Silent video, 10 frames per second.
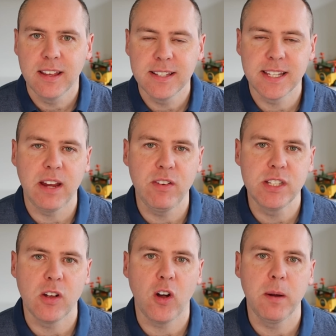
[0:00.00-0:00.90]
saving
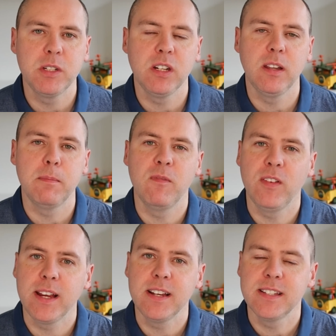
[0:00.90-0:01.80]
time to do the
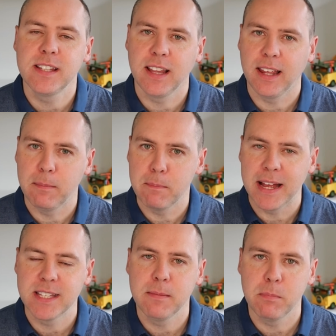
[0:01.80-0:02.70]
things that
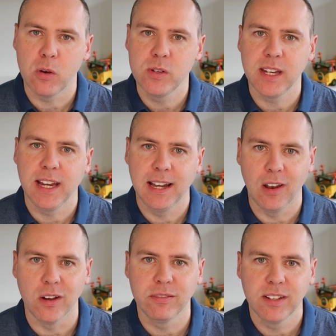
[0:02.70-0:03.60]
matter most in
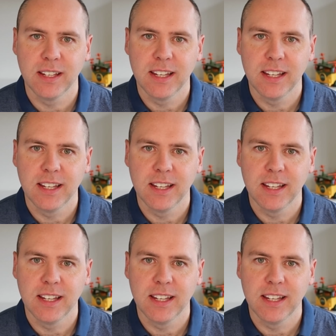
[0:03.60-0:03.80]
life.